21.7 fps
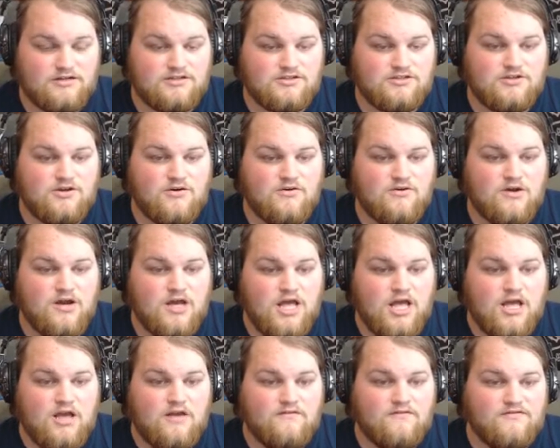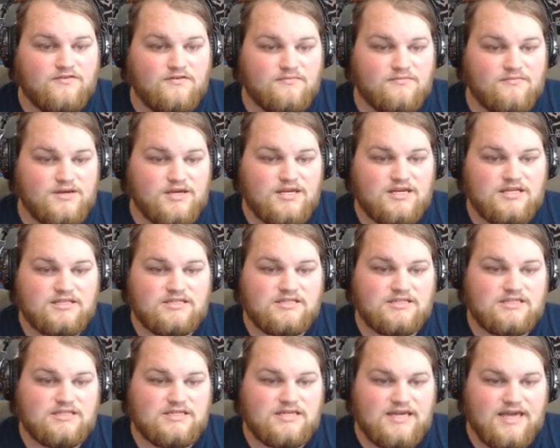So for me to
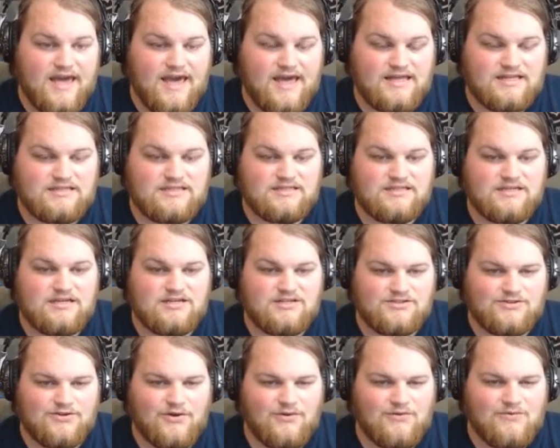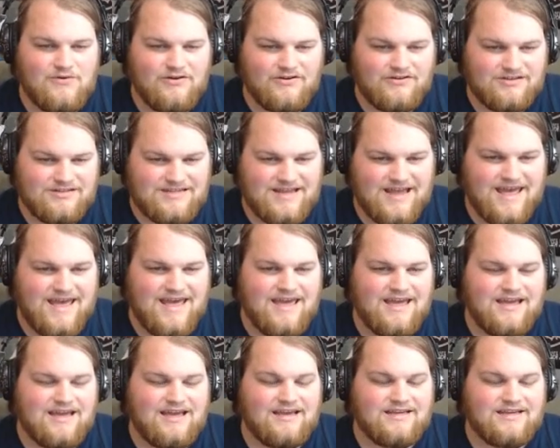get a saltwater tank,